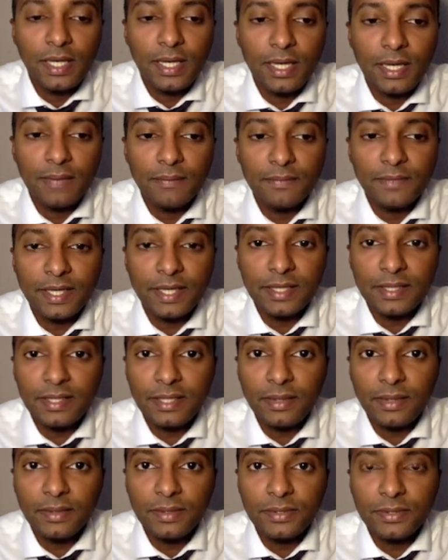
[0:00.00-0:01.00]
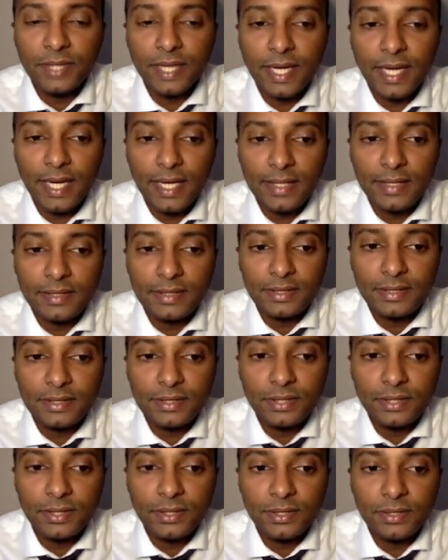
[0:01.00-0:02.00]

I'm then going to add 2